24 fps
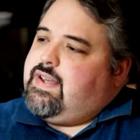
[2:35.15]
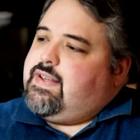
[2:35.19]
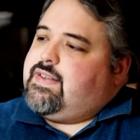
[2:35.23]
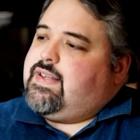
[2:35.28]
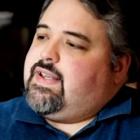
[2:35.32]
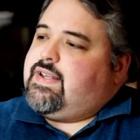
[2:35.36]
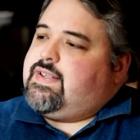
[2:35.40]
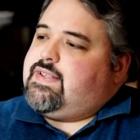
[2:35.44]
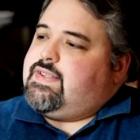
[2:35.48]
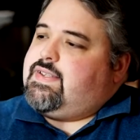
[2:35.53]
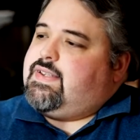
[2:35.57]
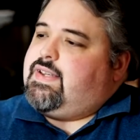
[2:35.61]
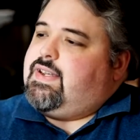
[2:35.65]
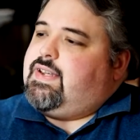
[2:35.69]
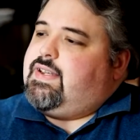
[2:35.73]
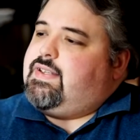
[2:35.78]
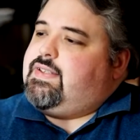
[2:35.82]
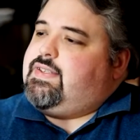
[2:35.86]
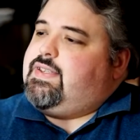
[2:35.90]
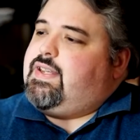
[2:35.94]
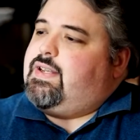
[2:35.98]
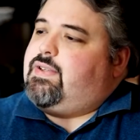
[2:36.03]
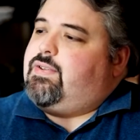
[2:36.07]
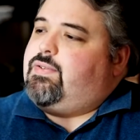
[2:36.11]

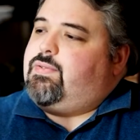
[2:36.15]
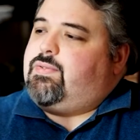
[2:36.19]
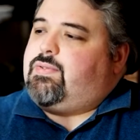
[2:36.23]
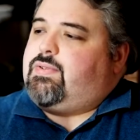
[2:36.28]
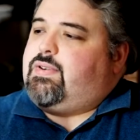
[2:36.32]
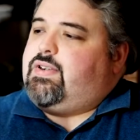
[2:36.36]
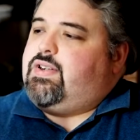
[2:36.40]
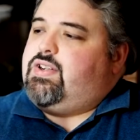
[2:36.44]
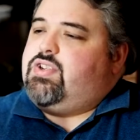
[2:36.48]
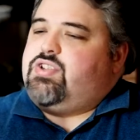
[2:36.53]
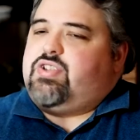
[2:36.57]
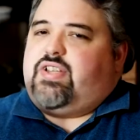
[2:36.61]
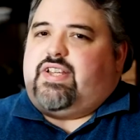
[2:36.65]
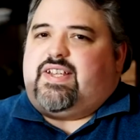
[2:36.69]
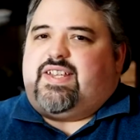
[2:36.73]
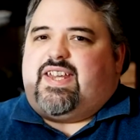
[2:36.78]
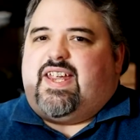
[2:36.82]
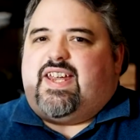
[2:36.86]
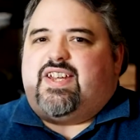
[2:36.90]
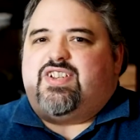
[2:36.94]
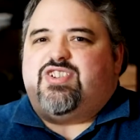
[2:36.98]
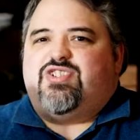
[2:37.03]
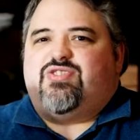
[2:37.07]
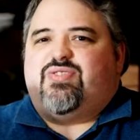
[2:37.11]
that yellow-orange, like
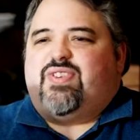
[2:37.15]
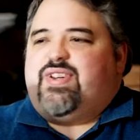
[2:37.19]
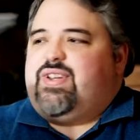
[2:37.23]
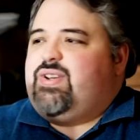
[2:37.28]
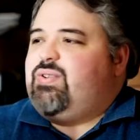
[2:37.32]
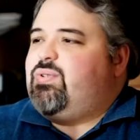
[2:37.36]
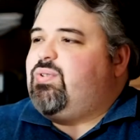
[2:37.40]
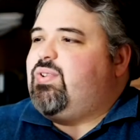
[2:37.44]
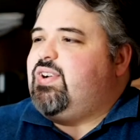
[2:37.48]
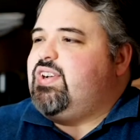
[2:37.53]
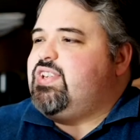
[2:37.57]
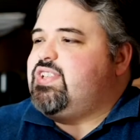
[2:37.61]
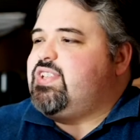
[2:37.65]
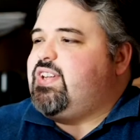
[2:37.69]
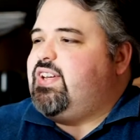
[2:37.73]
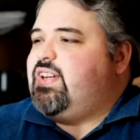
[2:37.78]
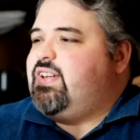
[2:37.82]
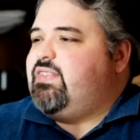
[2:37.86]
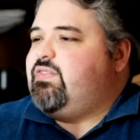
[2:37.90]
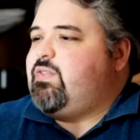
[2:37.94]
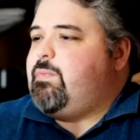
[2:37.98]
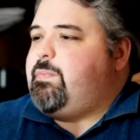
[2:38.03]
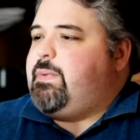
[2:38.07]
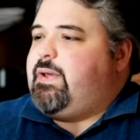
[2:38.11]
tangerine orange
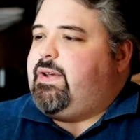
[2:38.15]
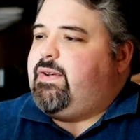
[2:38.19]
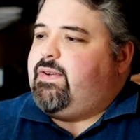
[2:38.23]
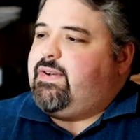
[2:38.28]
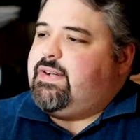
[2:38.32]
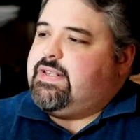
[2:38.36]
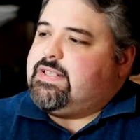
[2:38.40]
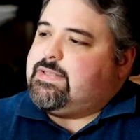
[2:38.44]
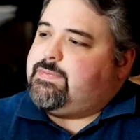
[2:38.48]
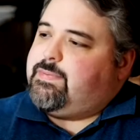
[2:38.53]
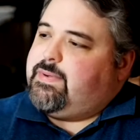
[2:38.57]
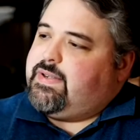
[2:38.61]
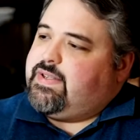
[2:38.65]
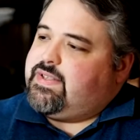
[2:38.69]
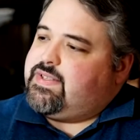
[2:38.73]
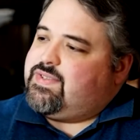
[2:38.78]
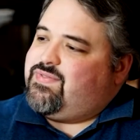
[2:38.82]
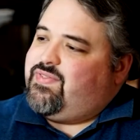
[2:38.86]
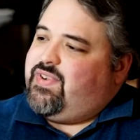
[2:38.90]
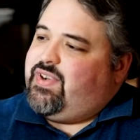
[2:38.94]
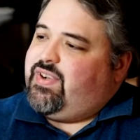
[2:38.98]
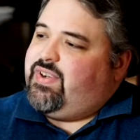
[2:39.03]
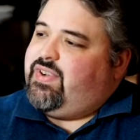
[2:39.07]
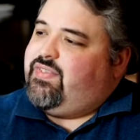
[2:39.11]
kind of appearance, but it's
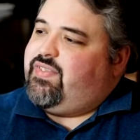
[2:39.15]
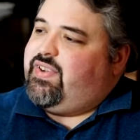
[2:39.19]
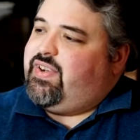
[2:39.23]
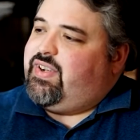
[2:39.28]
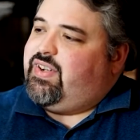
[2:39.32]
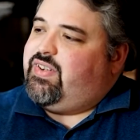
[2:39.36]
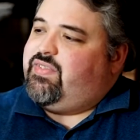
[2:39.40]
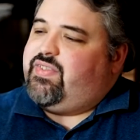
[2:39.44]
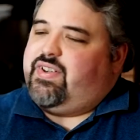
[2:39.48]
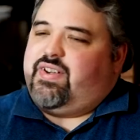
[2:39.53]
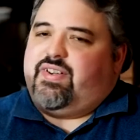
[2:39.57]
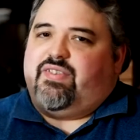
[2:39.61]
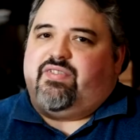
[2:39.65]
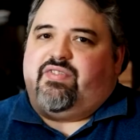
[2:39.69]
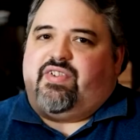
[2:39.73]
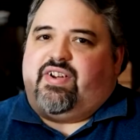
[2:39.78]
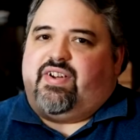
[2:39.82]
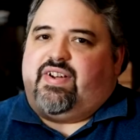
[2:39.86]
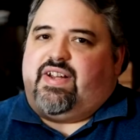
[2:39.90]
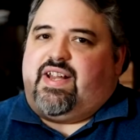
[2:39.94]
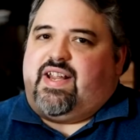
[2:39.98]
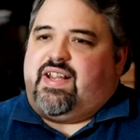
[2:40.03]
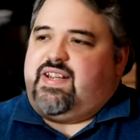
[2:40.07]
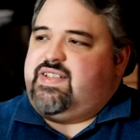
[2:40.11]
very, very, very,
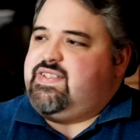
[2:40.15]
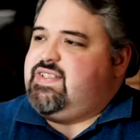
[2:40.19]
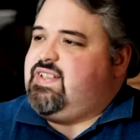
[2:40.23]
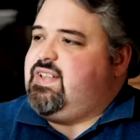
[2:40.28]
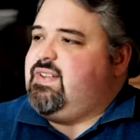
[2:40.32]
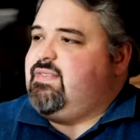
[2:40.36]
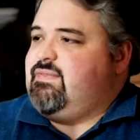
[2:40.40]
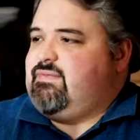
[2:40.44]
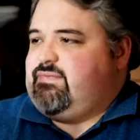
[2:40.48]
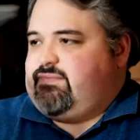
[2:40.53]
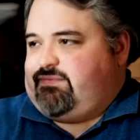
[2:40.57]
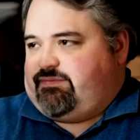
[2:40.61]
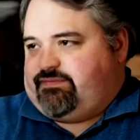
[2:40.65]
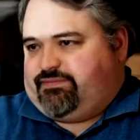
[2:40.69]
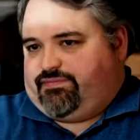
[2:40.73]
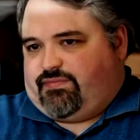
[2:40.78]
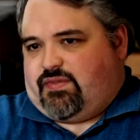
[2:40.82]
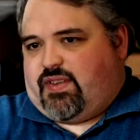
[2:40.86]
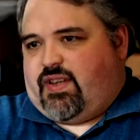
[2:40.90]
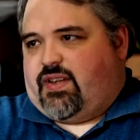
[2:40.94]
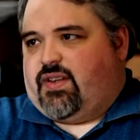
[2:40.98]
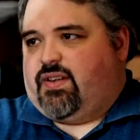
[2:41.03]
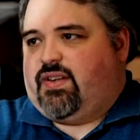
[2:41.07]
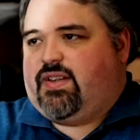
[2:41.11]
very hazy.
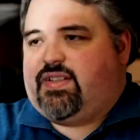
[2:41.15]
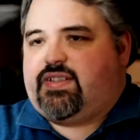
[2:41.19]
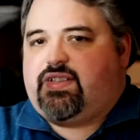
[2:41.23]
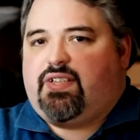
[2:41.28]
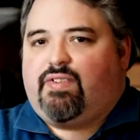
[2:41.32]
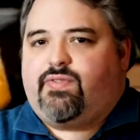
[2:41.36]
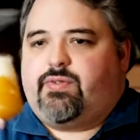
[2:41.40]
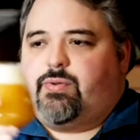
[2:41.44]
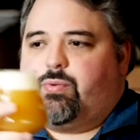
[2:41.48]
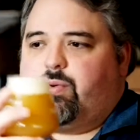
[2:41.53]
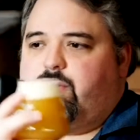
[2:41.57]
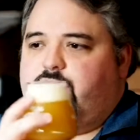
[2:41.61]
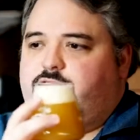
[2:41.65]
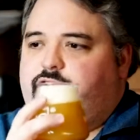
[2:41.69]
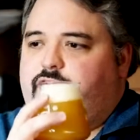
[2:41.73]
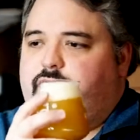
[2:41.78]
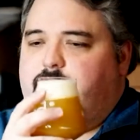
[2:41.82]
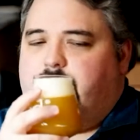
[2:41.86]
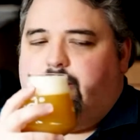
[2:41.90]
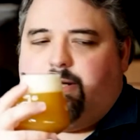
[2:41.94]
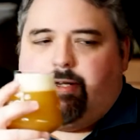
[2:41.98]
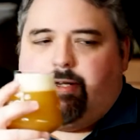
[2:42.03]
All right, let's give it a whiff.